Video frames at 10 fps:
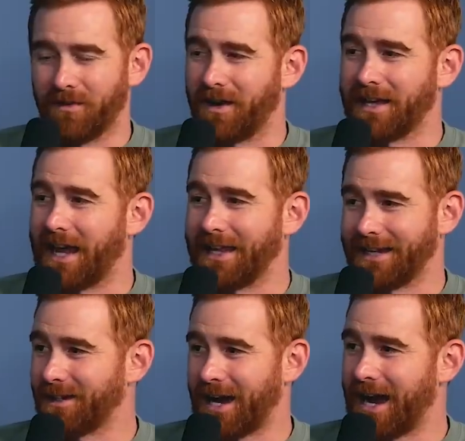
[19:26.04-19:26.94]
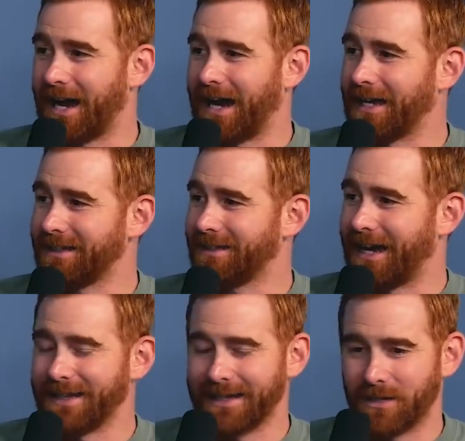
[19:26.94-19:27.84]
if I
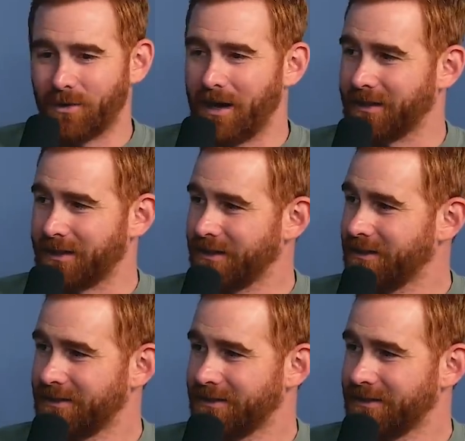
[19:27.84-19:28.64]
like quality?